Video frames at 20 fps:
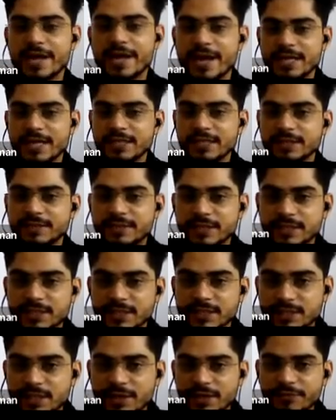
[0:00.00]
and this
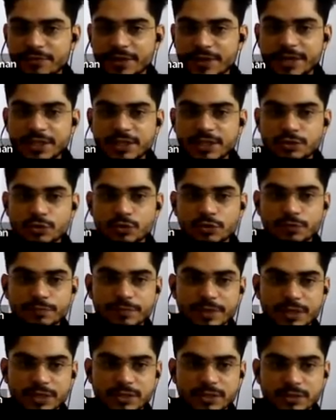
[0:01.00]
is the Wheatstone
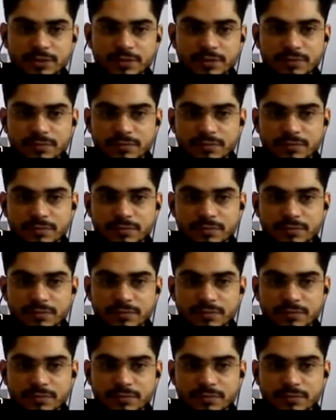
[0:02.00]
bridge,